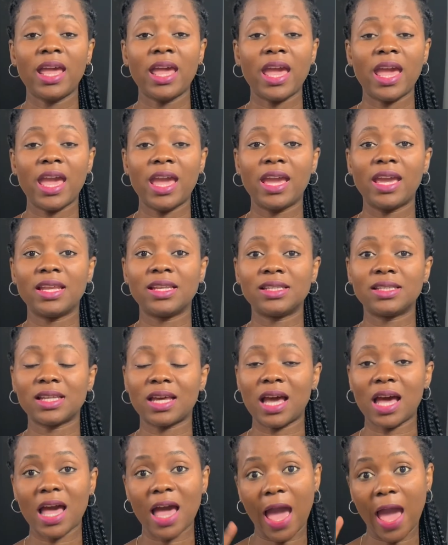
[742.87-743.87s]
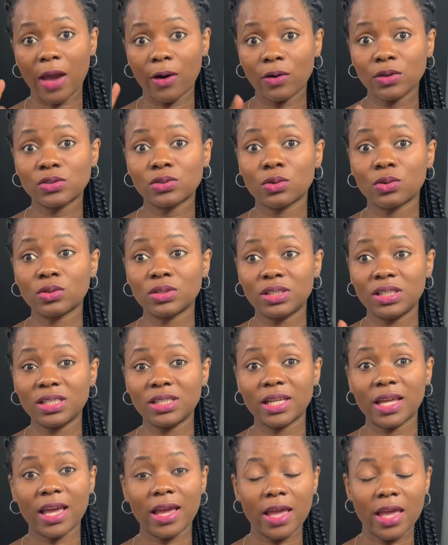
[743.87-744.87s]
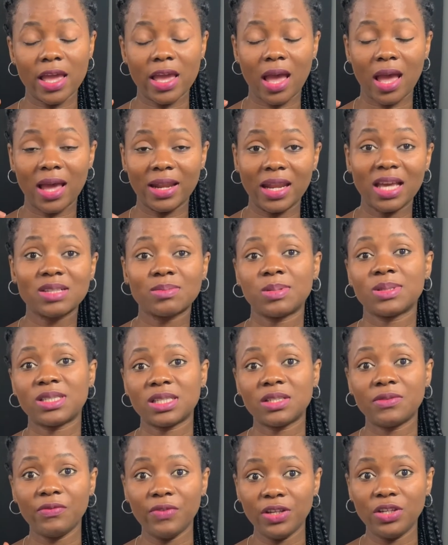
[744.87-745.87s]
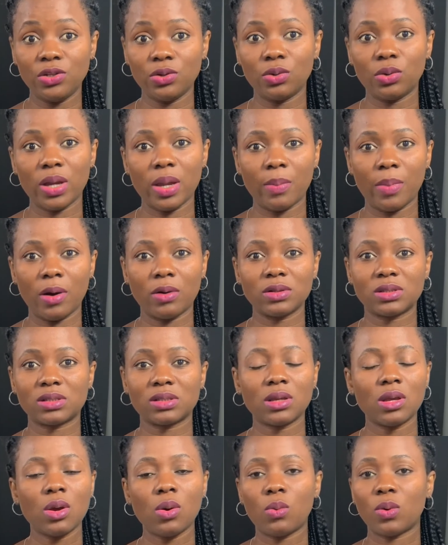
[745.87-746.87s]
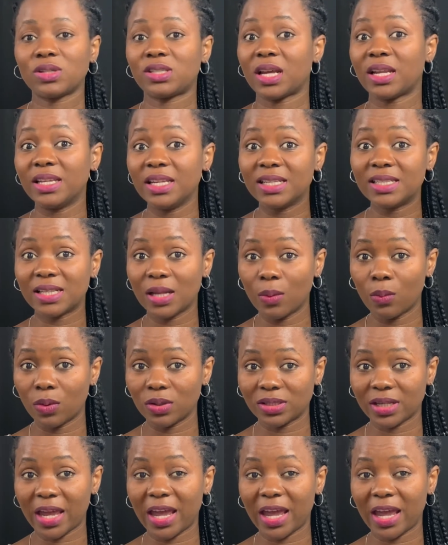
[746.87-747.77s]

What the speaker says: And I also did an explicit video about what are needs and wants.